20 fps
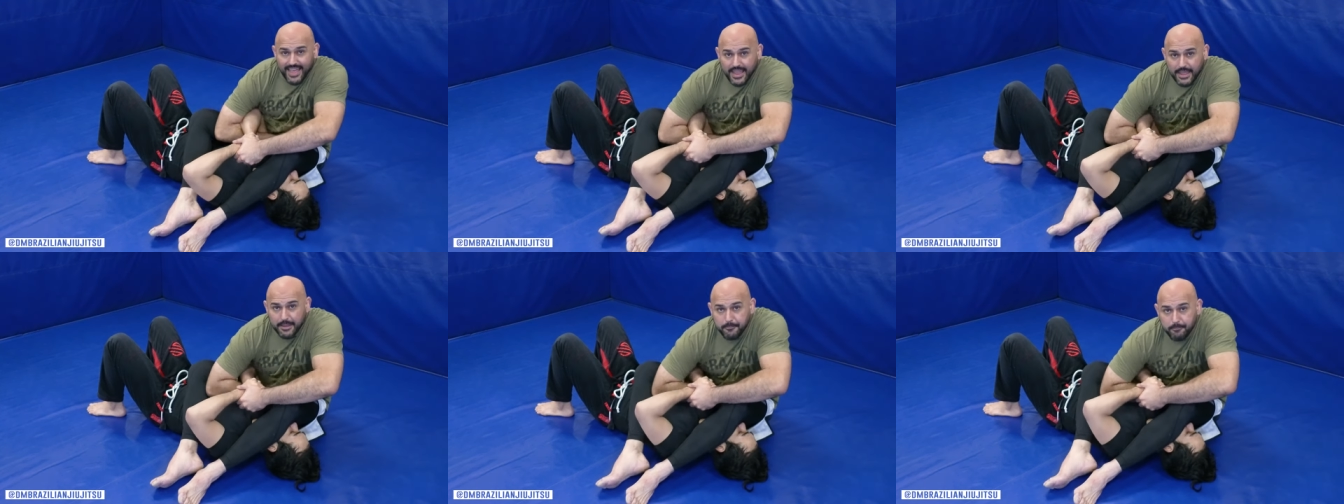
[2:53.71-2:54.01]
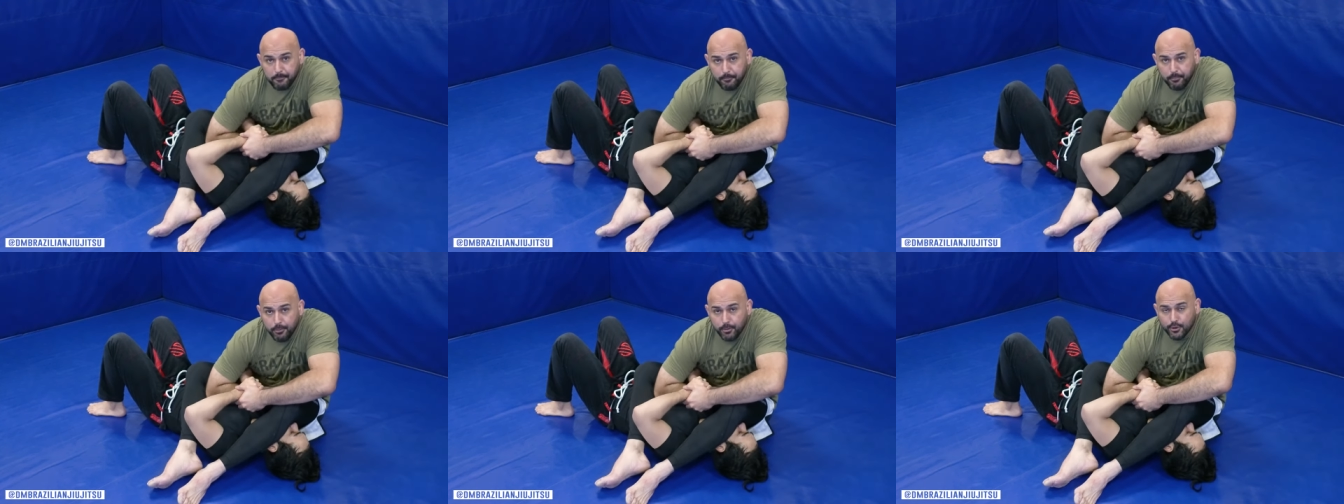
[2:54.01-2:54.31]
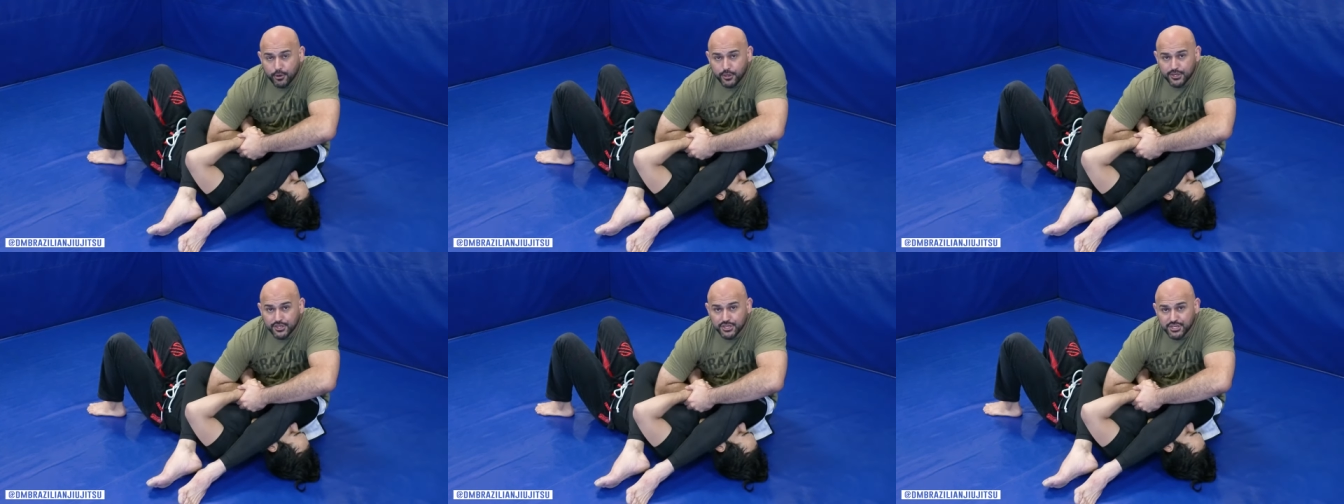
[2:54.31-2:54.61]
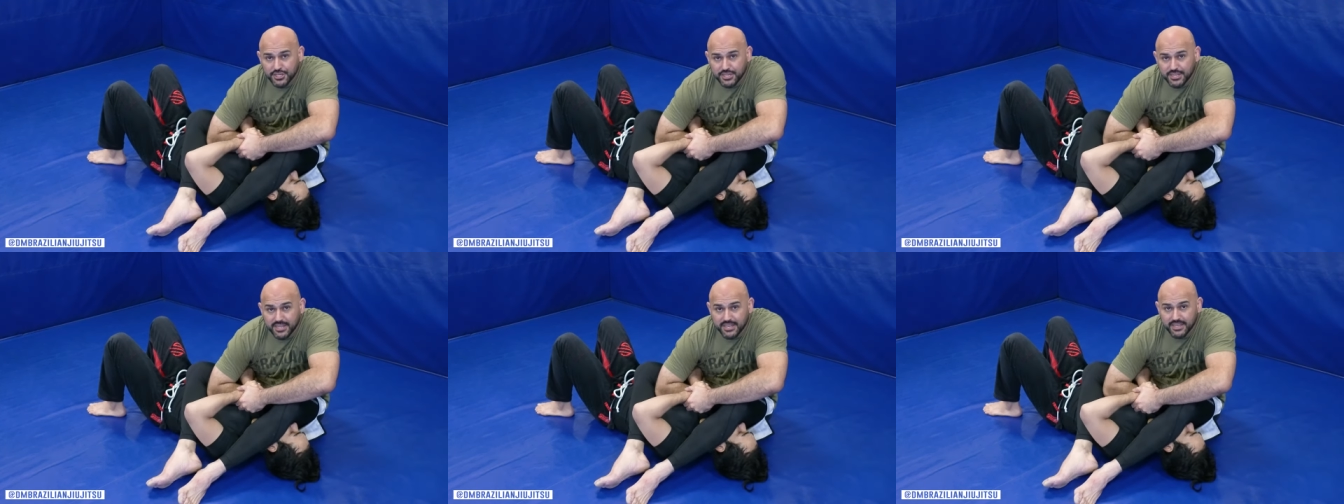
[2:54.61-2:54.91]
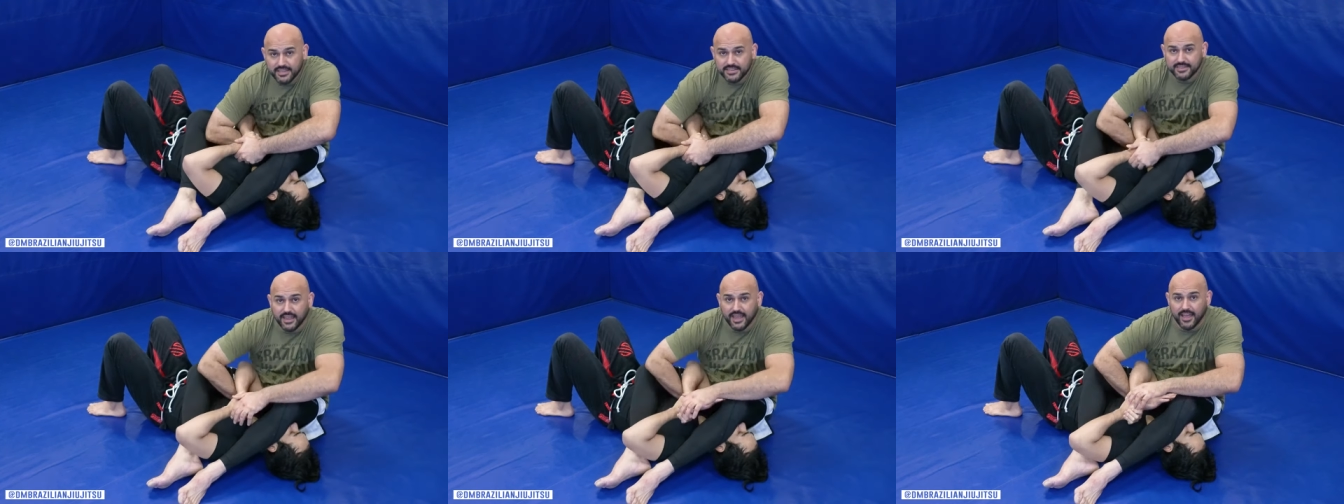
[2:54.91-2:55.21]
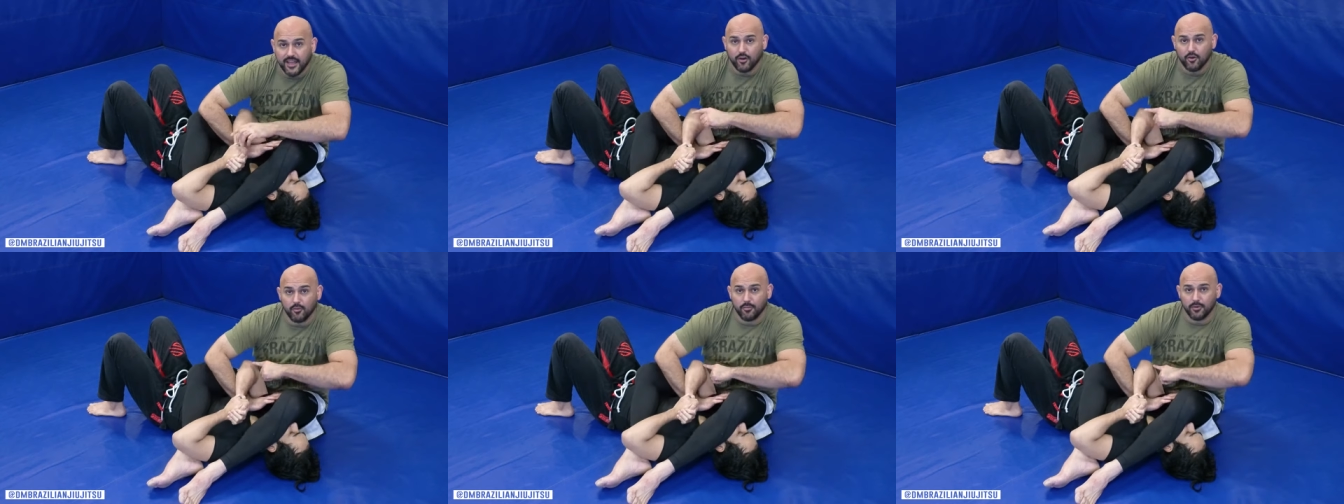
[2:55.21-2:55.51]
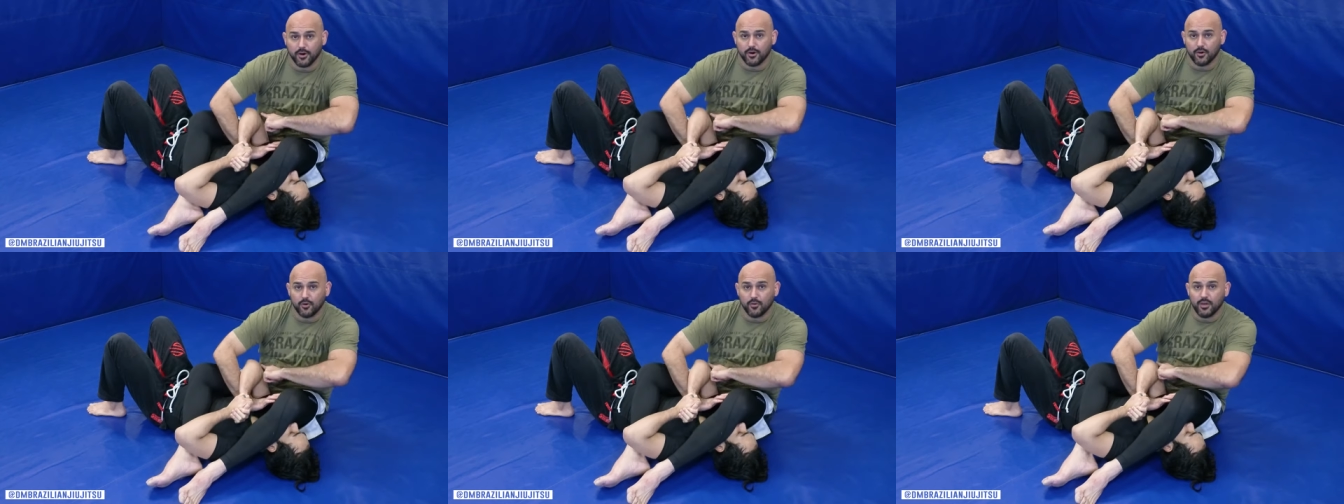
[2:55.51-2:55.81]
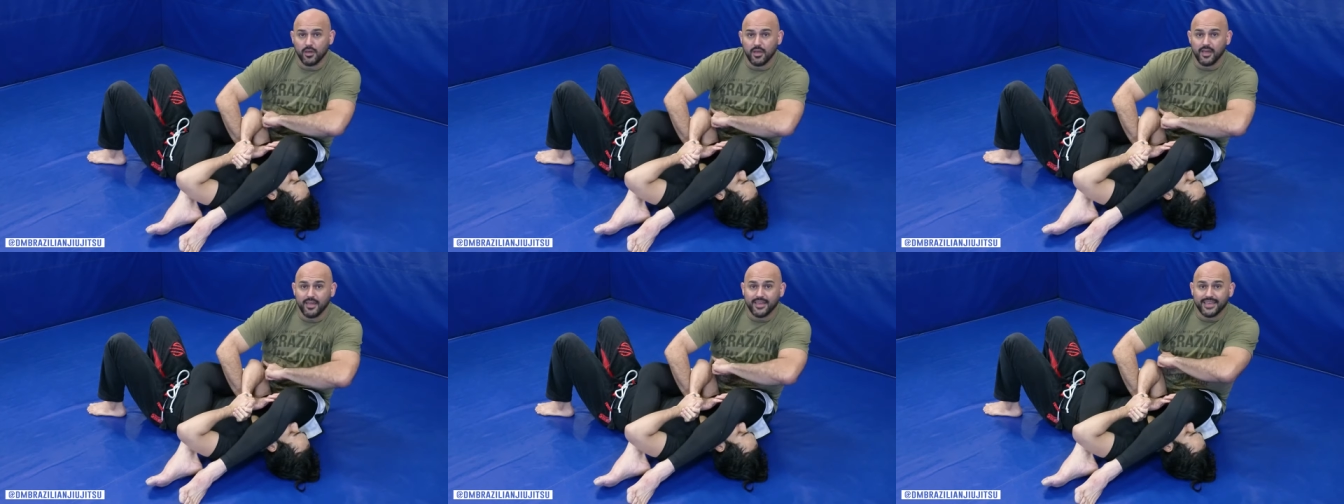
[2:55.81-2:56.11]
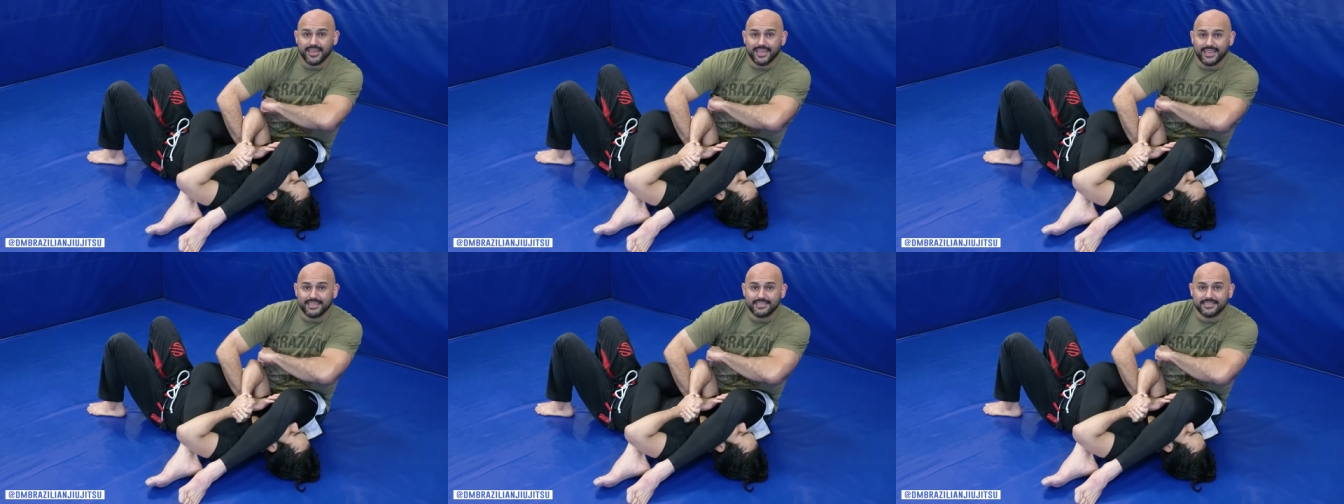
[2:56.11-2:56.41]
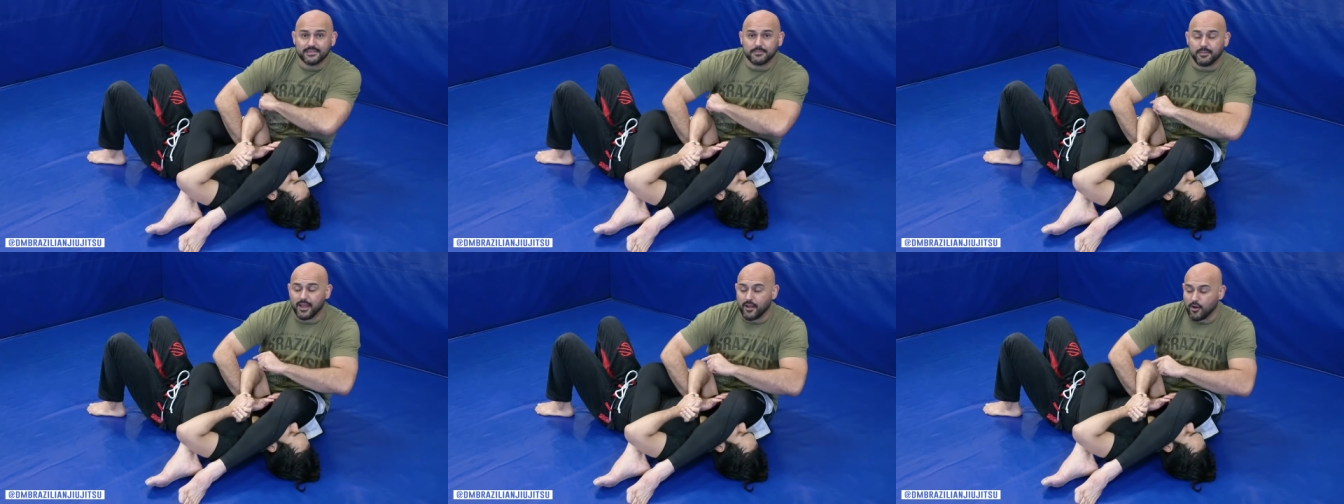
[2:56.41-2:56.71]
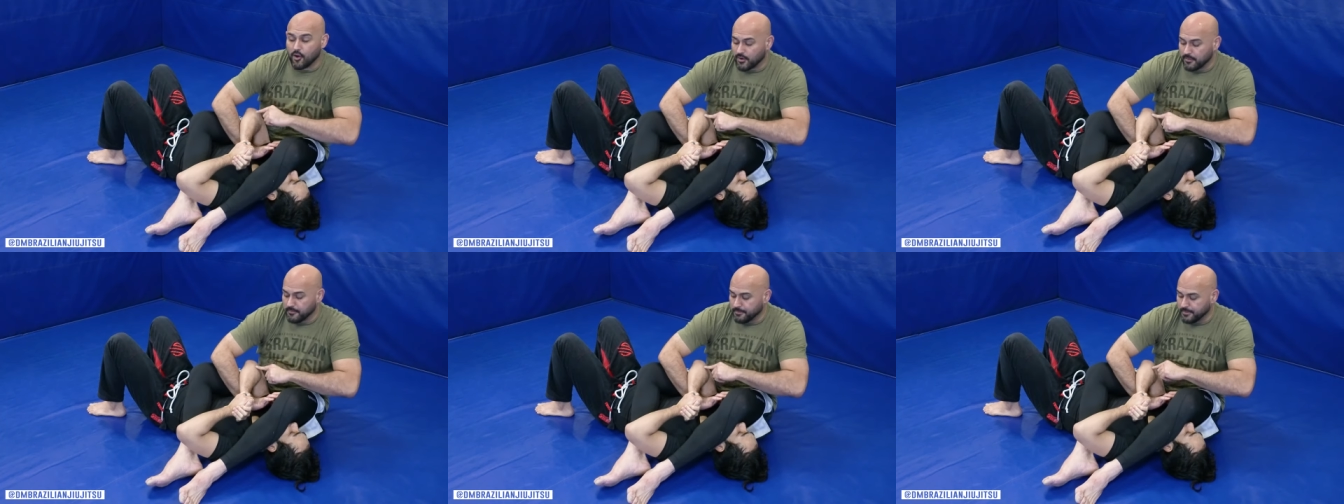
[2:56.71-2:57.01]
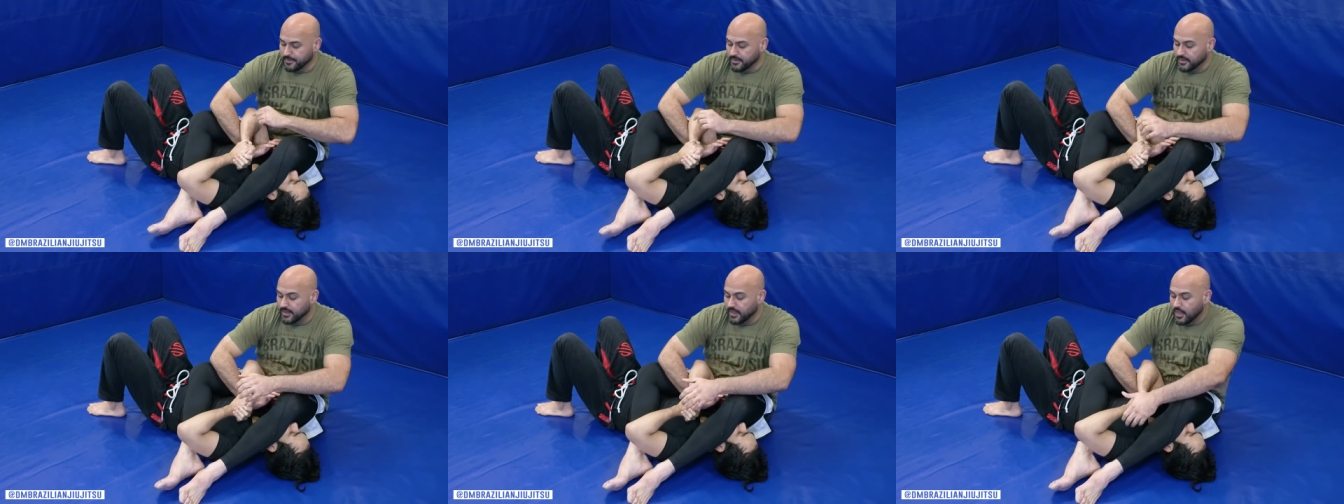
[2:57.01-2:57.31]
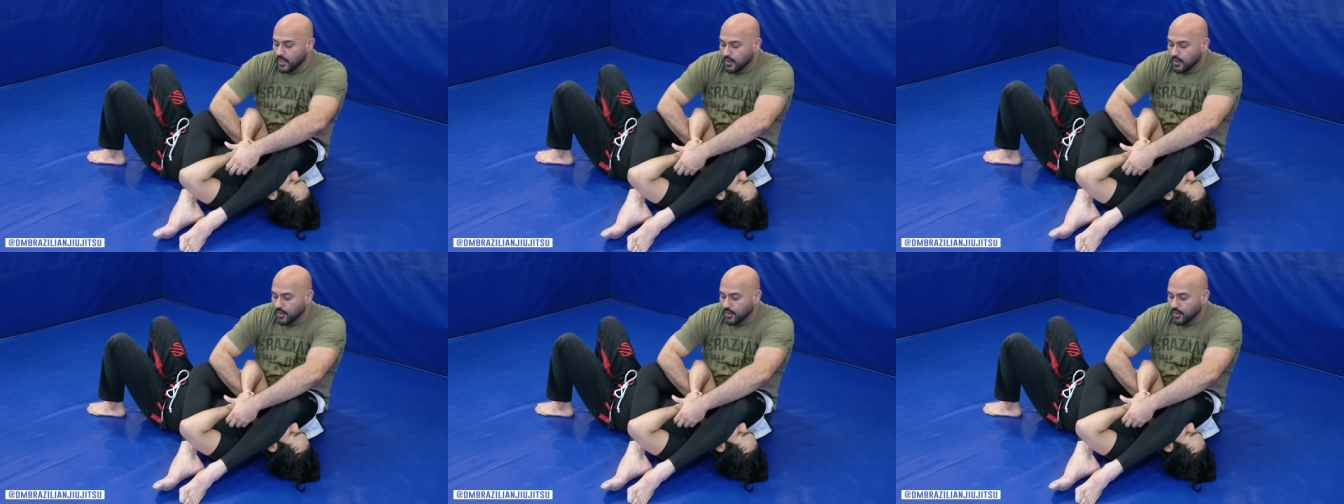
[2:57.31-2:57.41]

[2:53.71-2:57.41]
and push his elbow into my armpit.